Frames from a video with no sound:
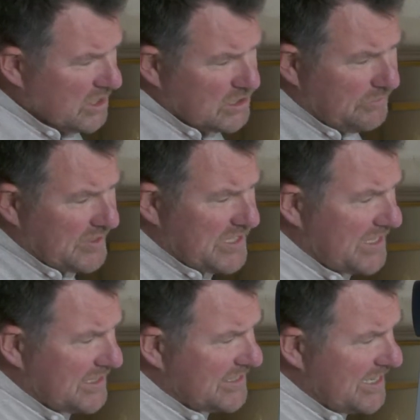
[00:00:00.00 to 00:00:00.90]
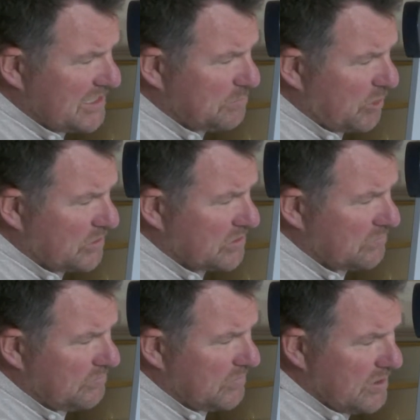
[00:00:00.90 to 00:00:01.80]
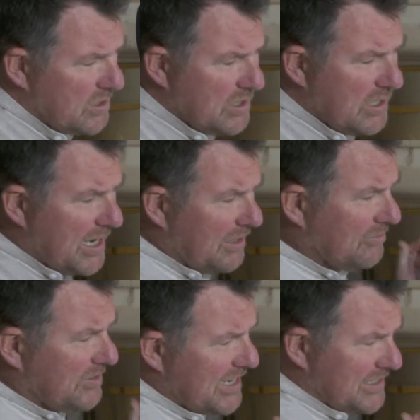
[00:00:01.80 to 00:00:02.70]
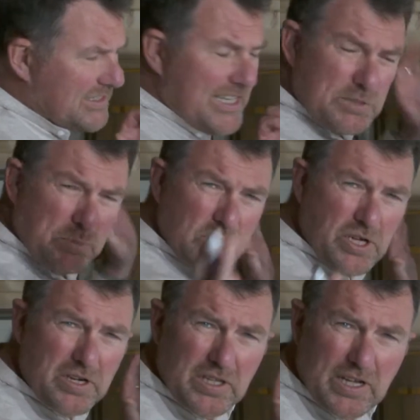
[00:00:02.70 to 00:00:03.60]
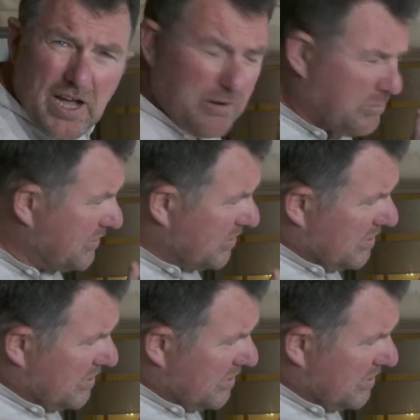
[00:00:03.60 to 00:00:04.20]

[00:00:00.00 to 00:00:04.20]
So if we take the teaspoons and take the teaspoons out of the cup,